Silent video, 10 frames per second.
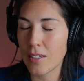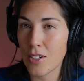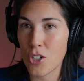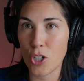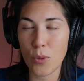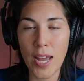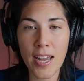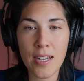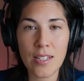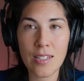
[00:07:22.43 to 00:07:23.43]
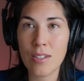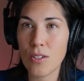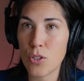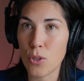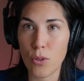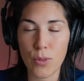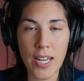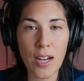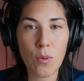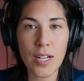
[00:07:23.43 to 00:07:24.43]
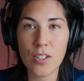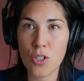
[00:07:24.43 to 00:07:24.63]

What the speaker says: 2 eggs, 2 to 3 egg whites,